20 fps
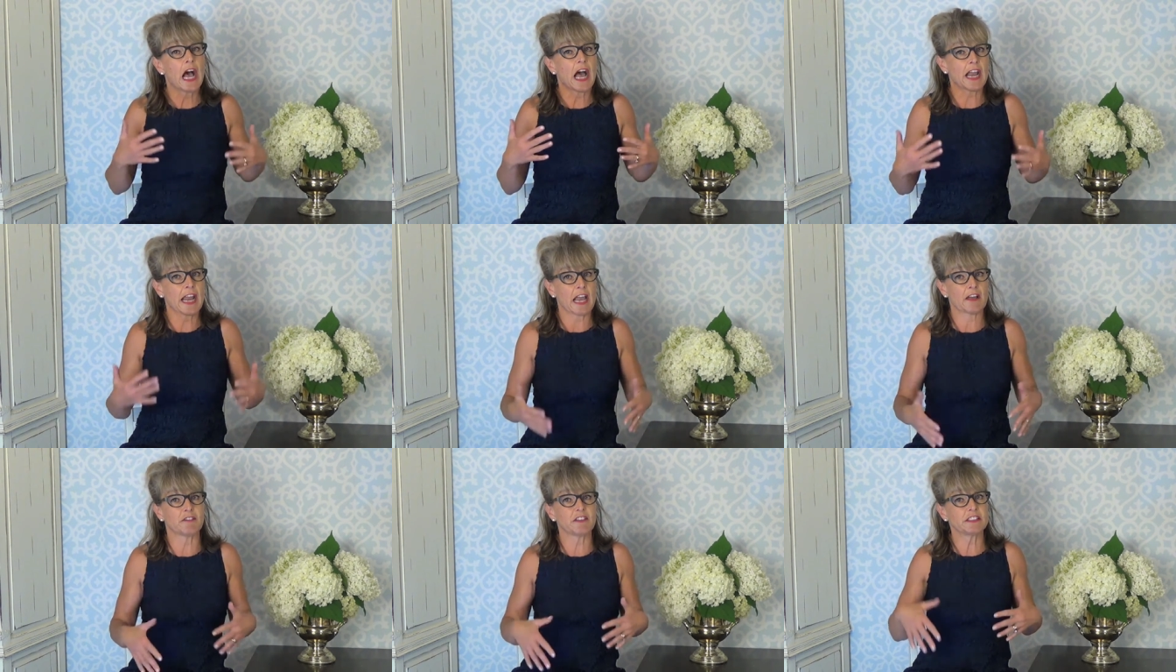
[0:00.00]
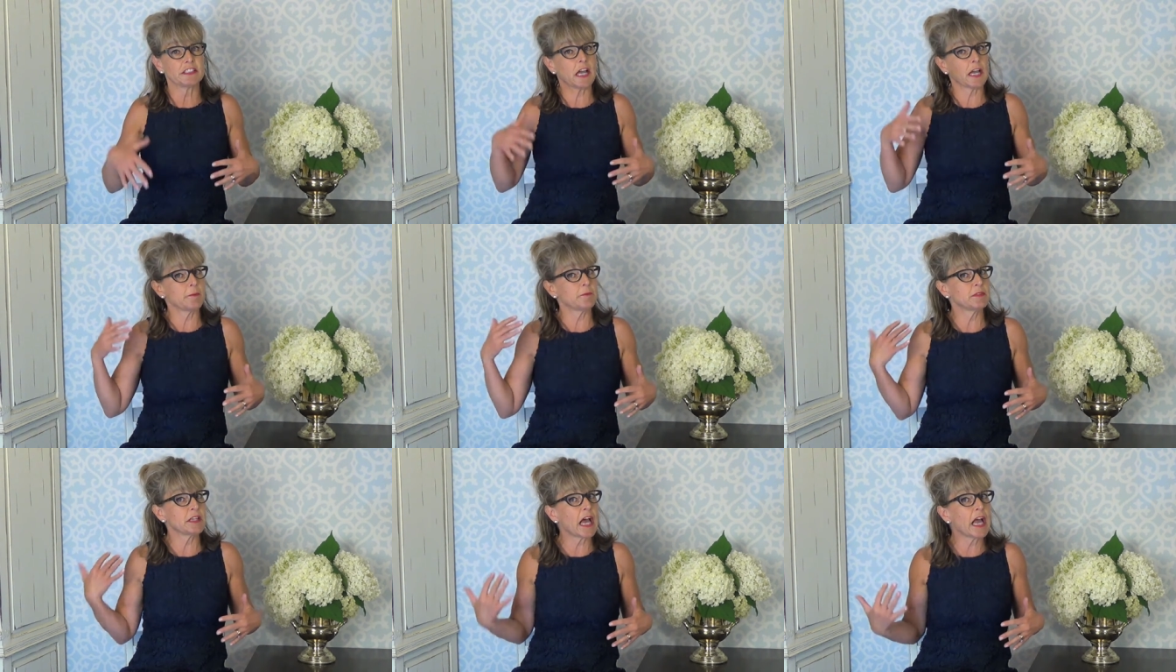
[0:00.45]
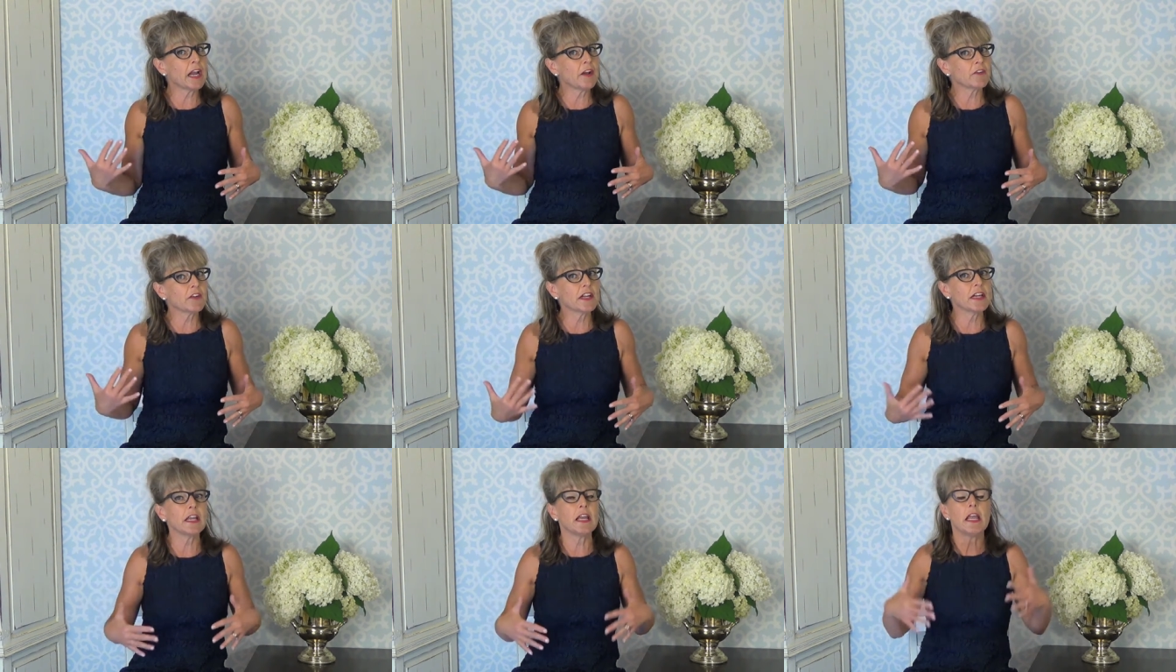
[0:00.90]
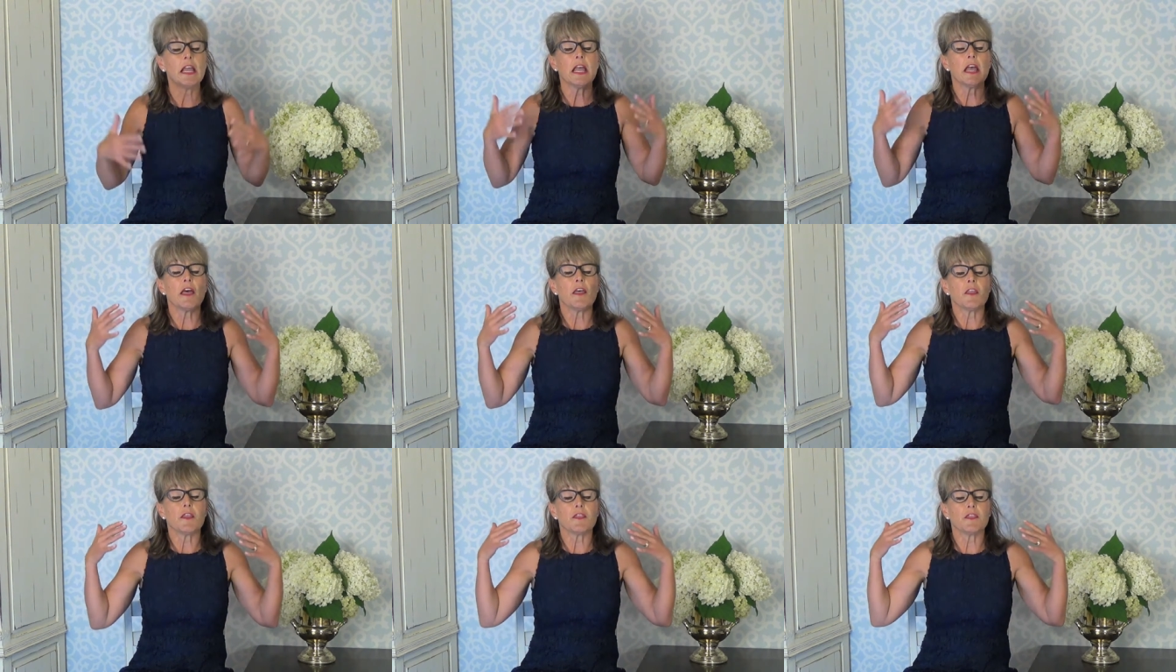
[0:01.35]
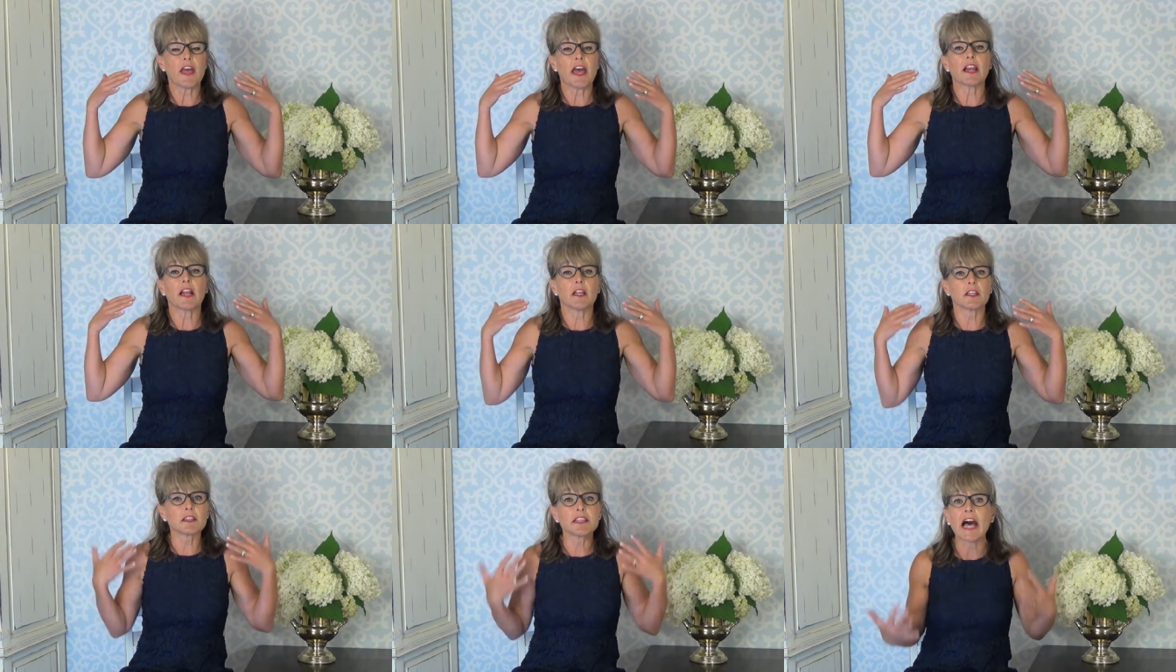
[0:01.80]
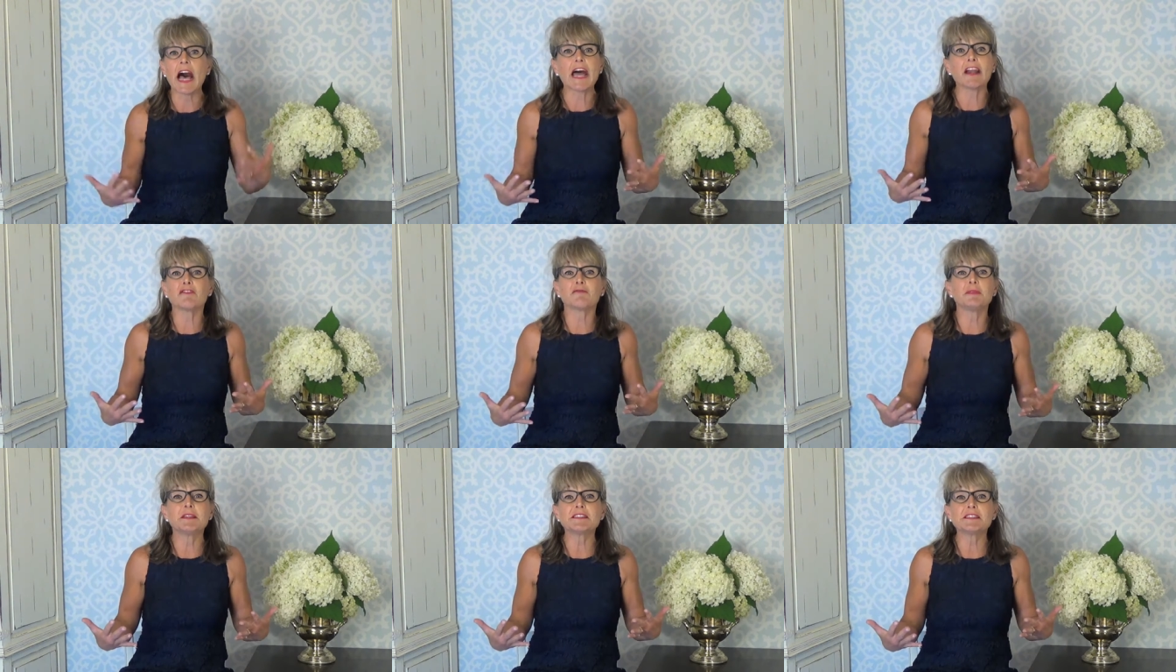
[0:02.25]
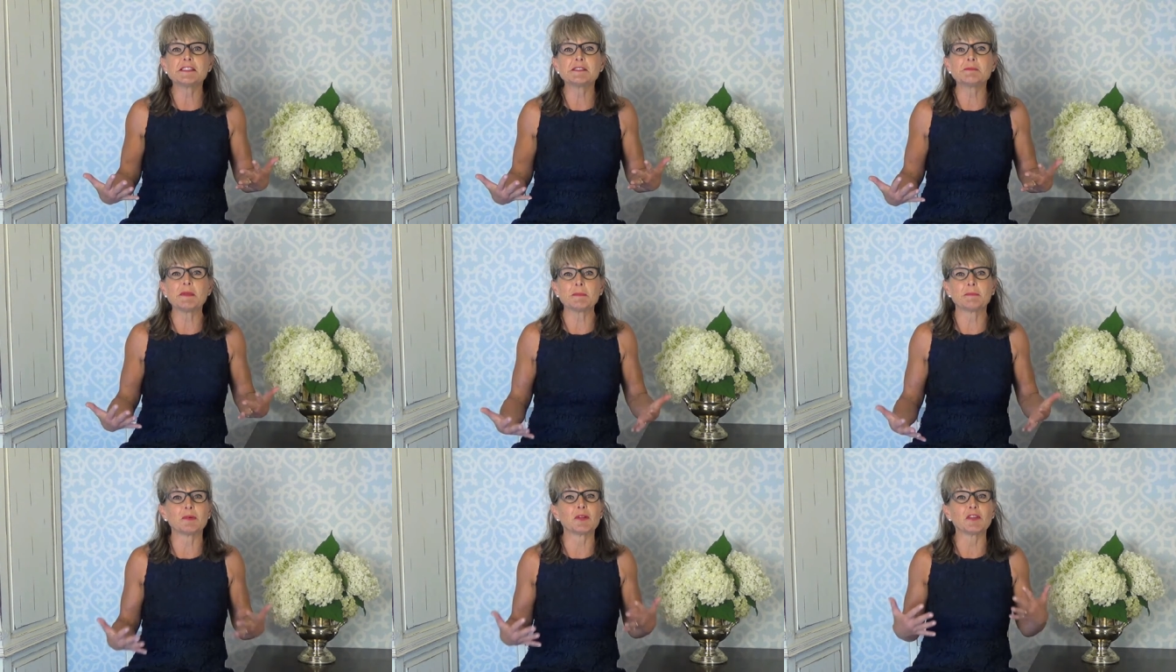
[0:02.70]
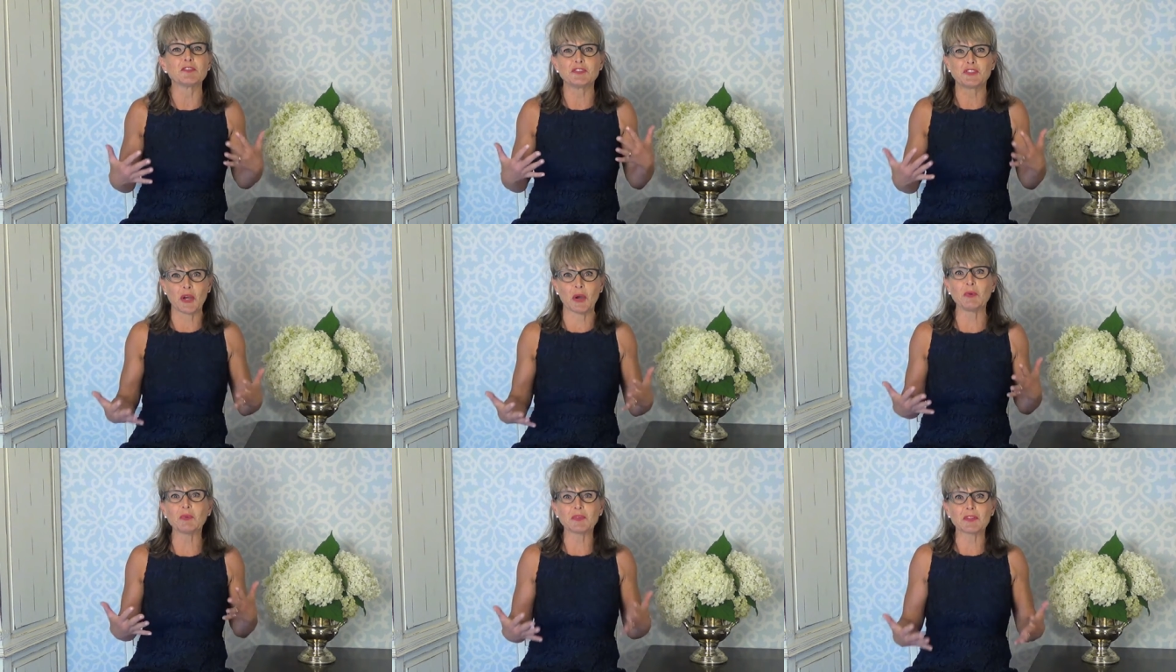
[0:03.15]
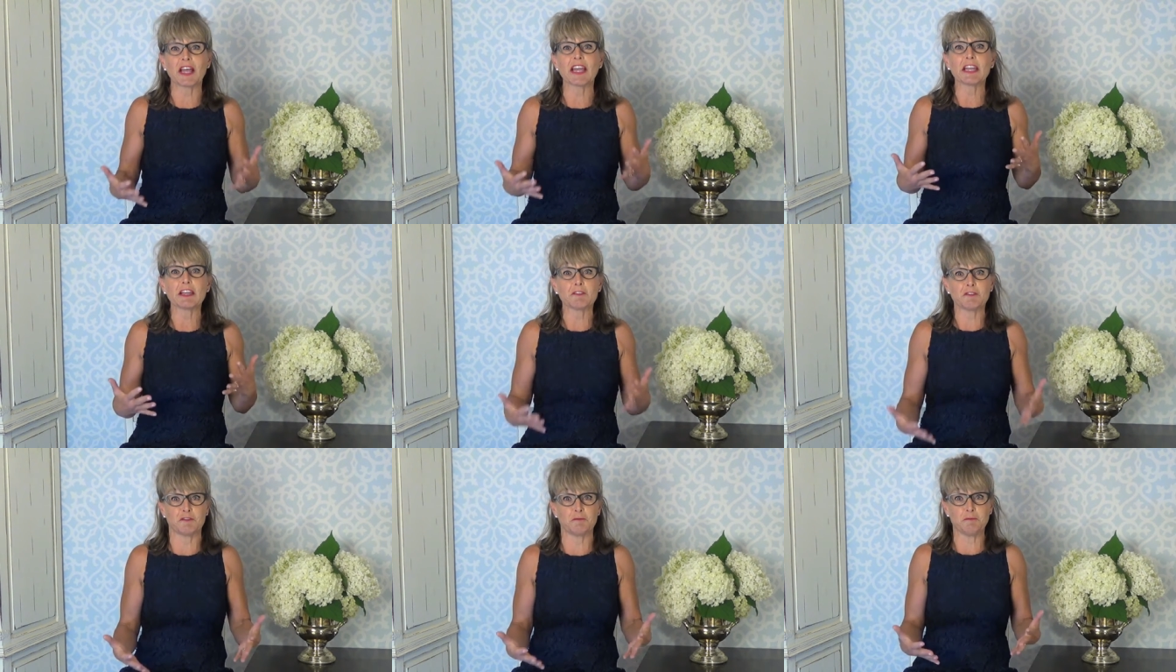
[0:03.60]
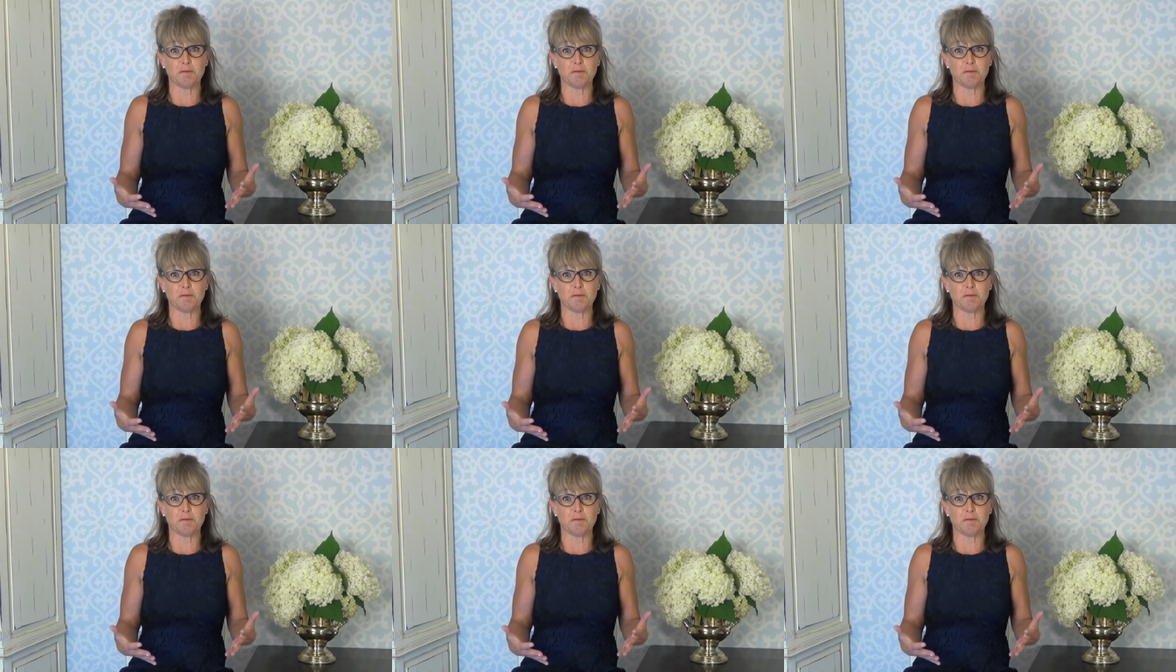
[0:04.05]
I have a time diary that a lot of business people don't like